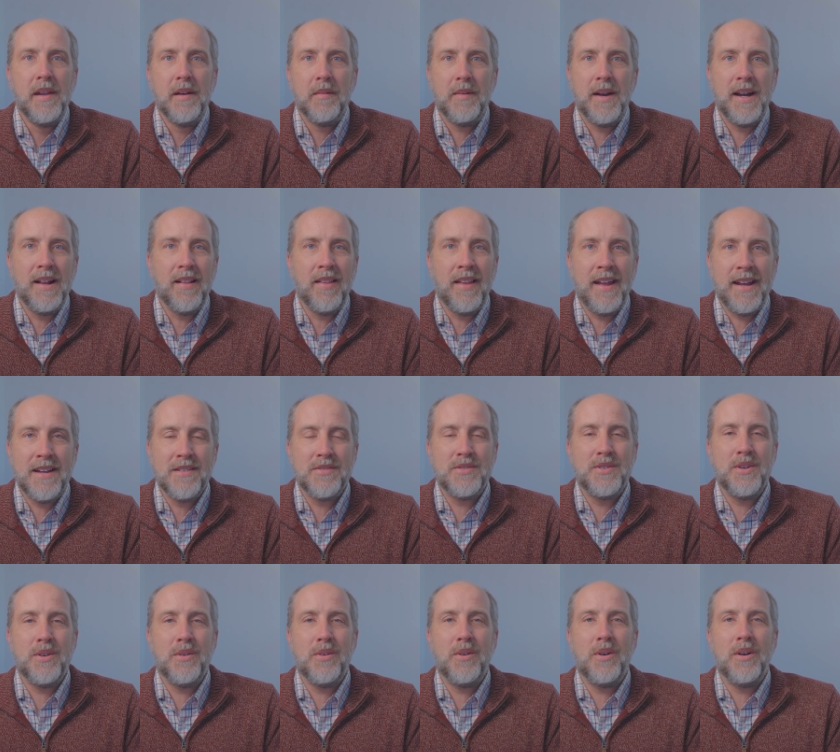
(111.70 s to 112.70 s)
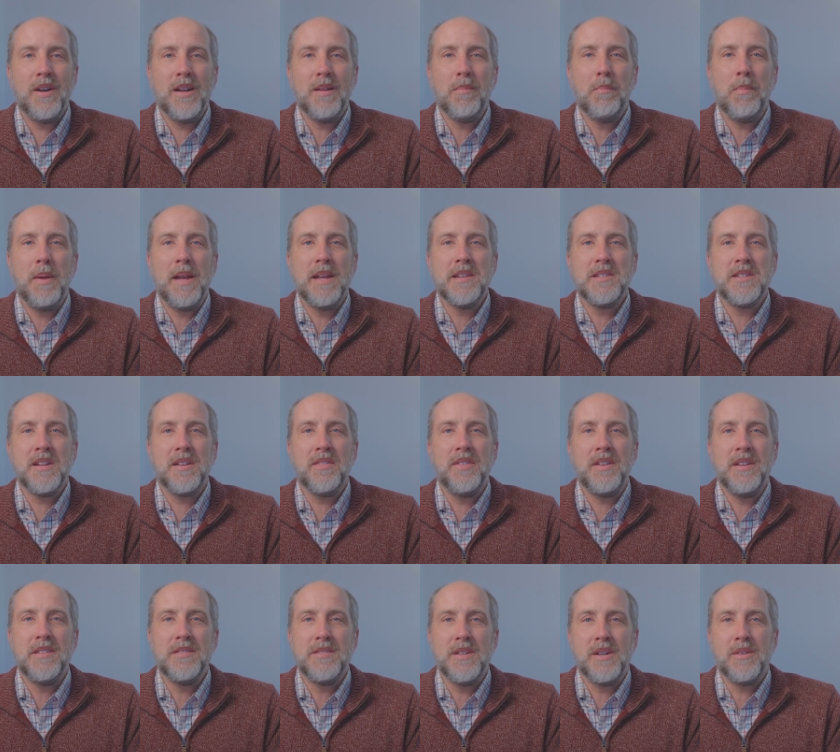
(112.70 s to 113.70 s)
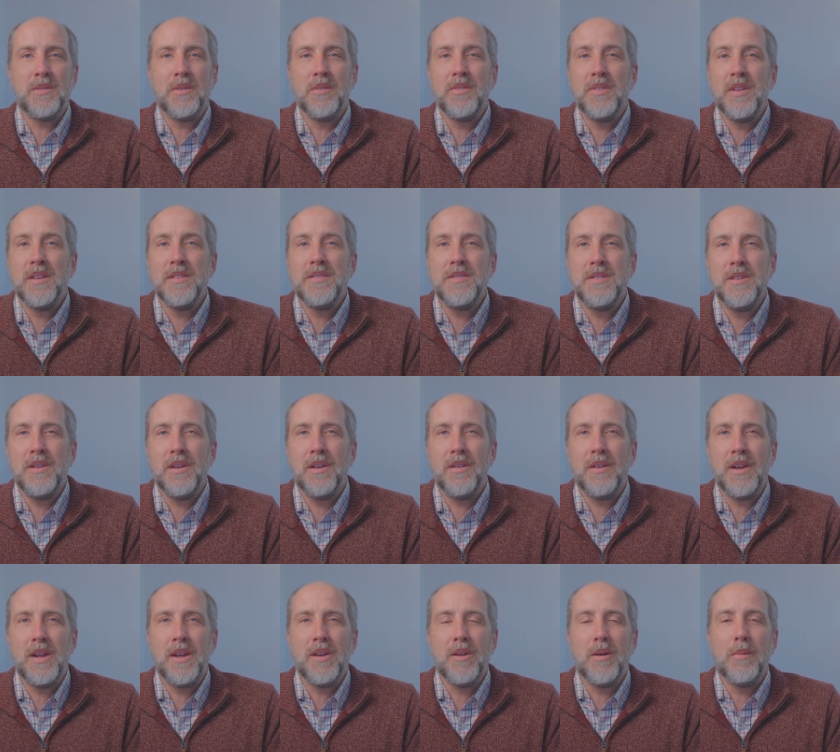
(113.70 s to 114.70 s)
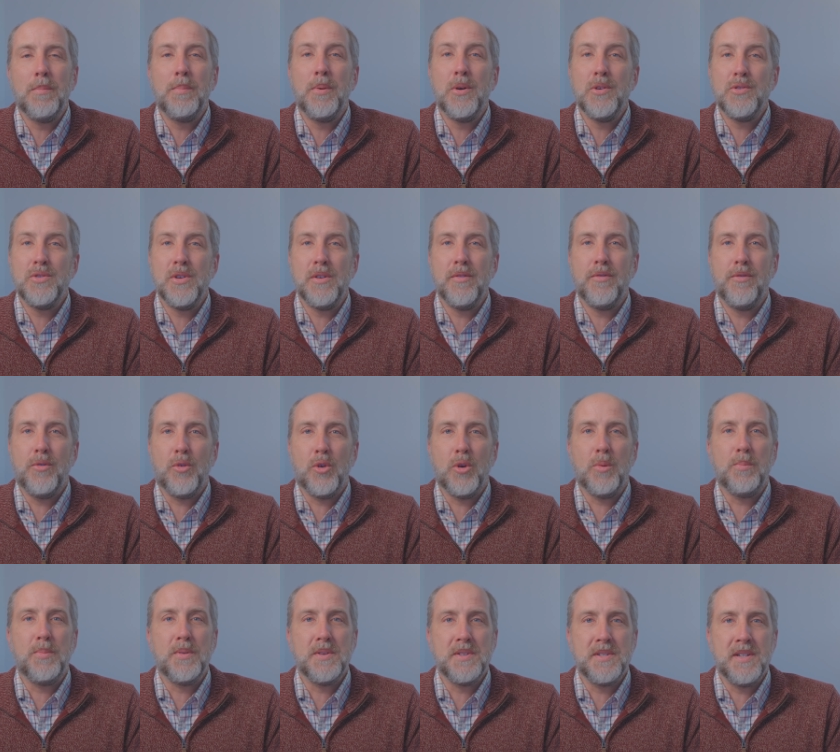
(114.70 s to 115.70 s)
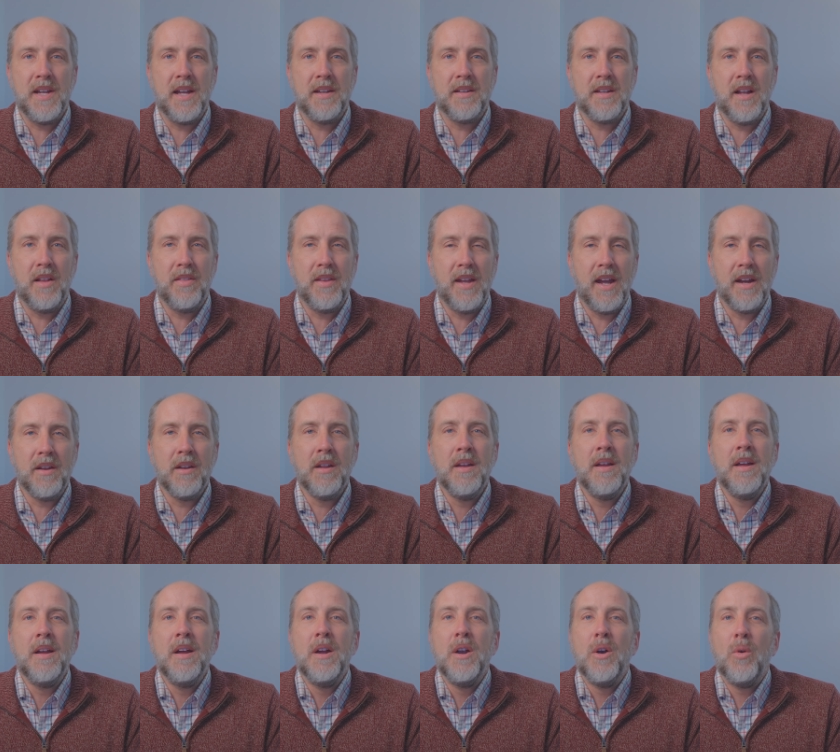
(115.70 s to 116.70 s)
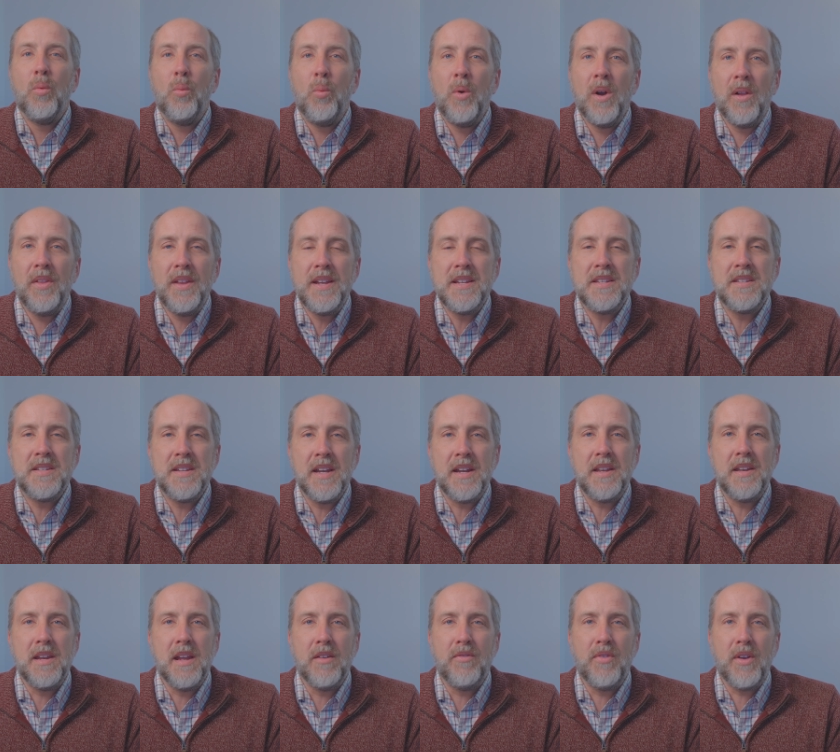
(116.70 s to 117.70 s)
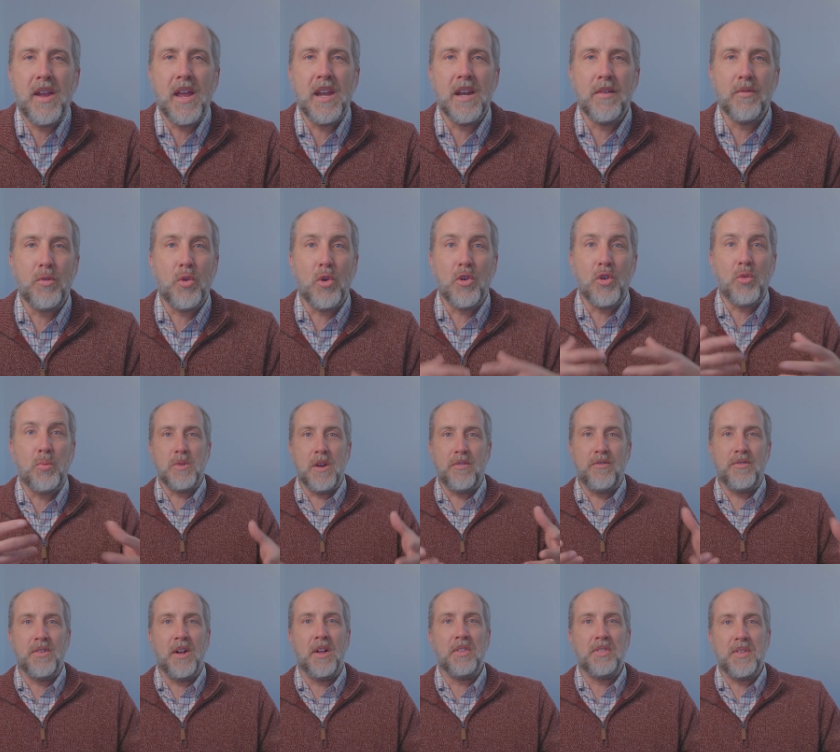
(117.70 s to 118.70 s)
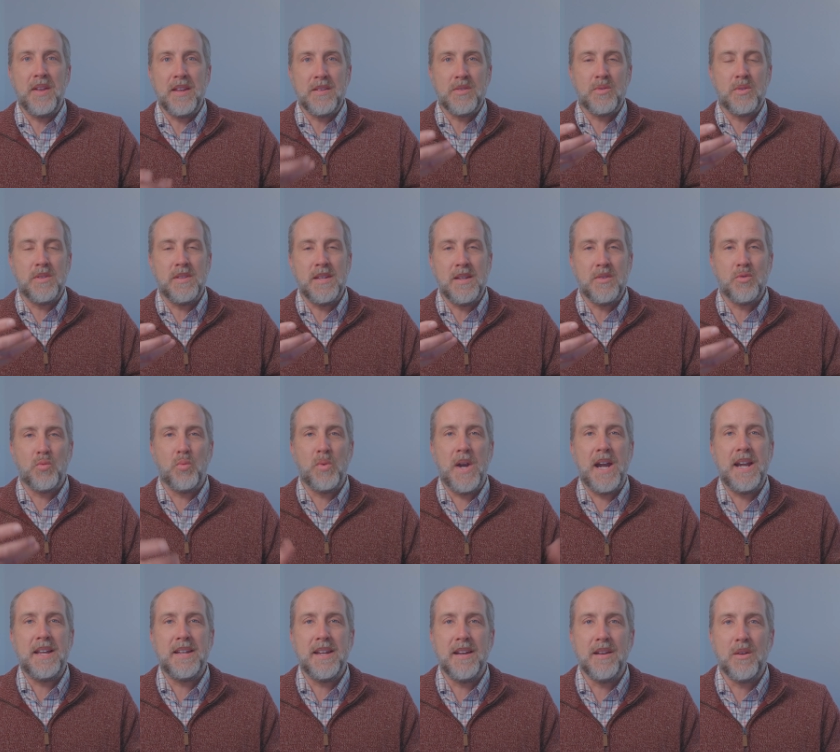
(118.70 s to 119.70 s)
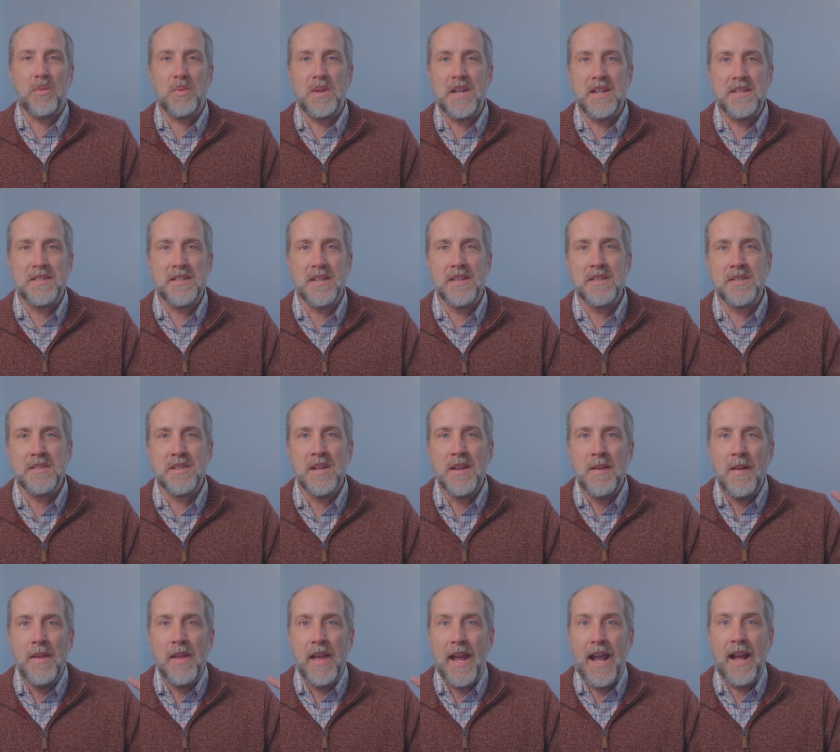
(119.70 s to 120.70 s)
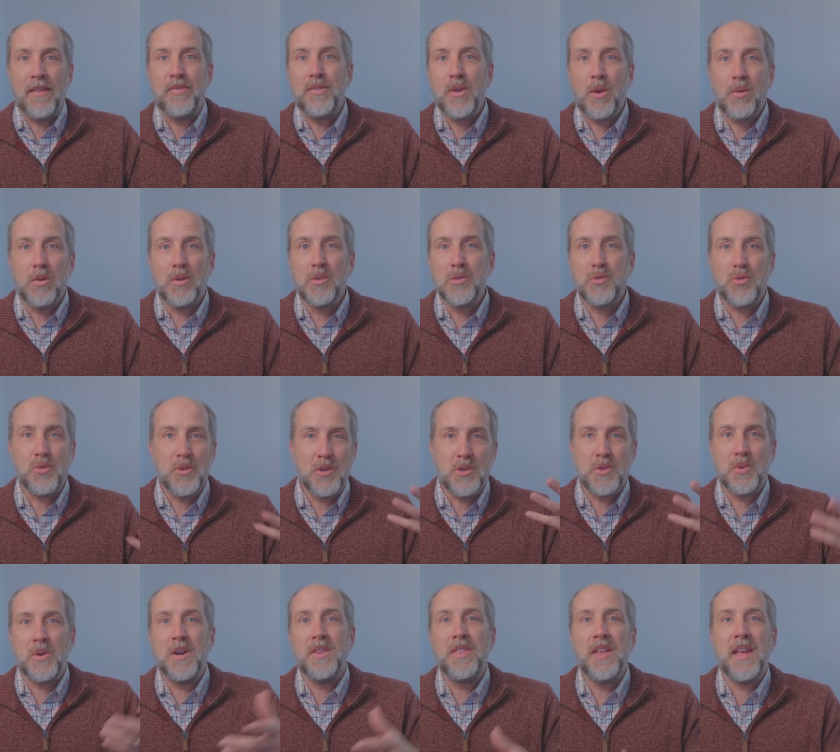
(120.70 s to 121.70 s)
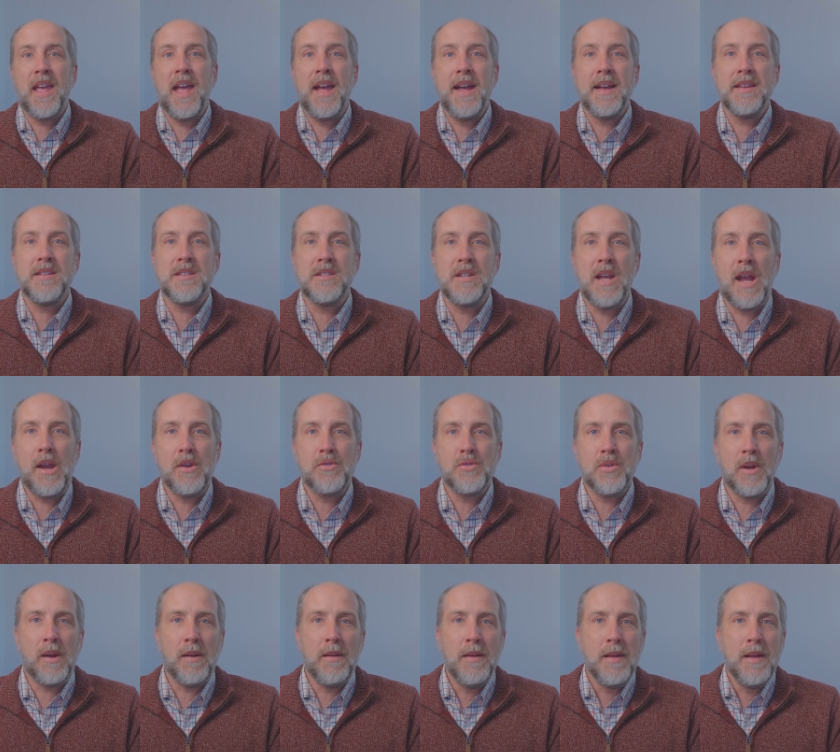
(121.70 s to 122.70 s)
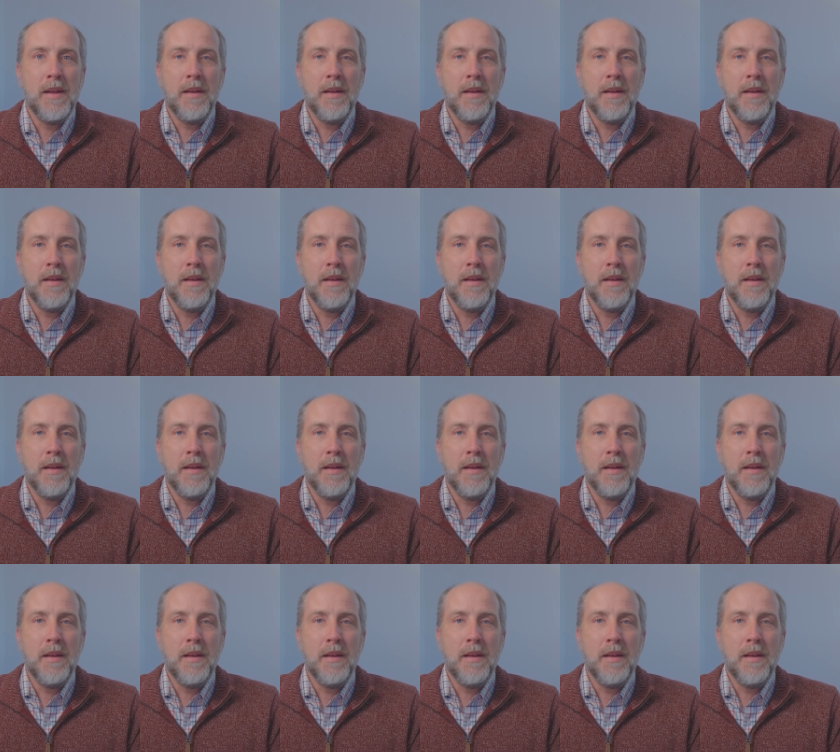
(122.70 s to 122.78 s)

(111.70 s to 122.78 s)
right? Last year earning basically zero, this year, you know, pushing 4% on that. Really significant. Of course, we felt these, these rate increases at the grocery store, at the gas station,